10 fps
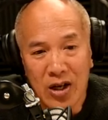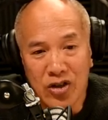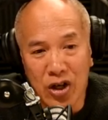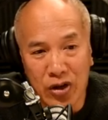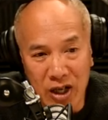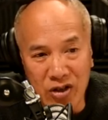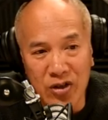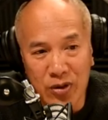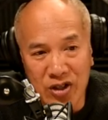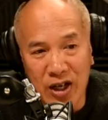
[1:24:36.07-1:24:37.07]
So, yes,
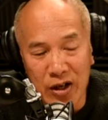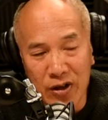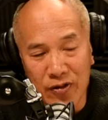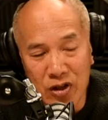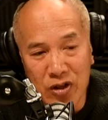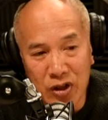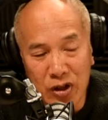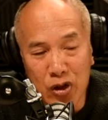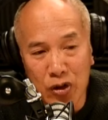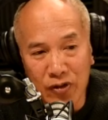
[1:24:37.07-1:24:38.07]
it started off as the
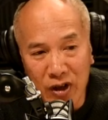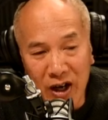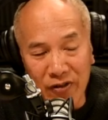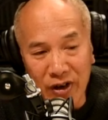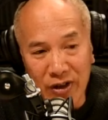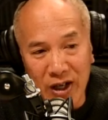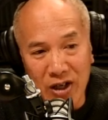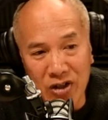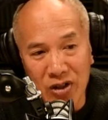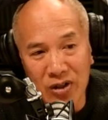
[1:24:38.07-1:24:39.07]
Cure for Life
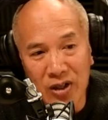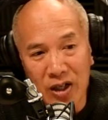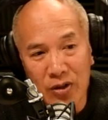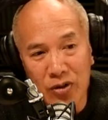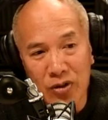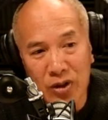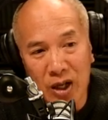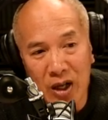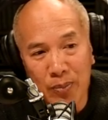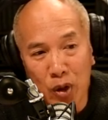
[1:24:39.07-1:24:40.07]
Foundation, then it
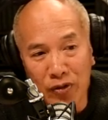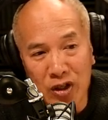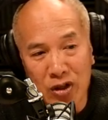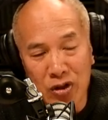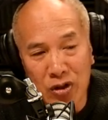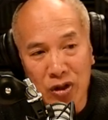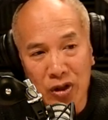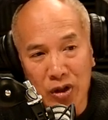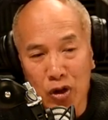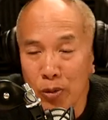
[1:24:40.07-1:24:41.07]
uh, morphed into
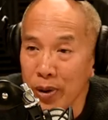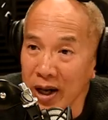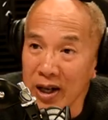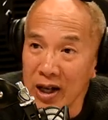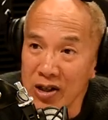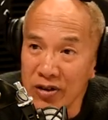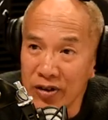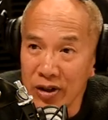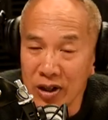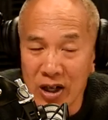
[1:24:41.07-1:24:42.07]
the Cure Brain Cancer
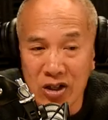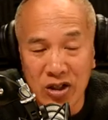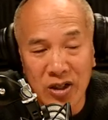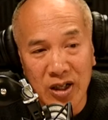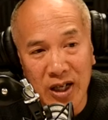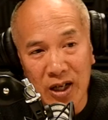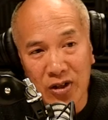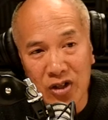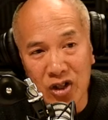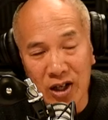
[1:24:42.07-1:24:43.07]
Foundation, and now
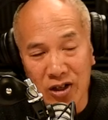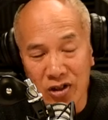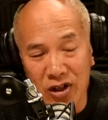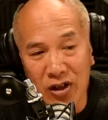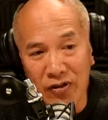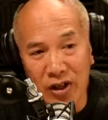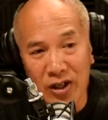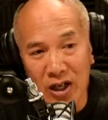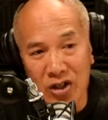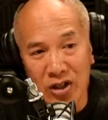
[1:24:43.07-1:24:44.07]
the Charlie Teo
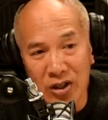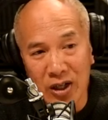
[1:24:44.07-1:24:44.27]
Foundation.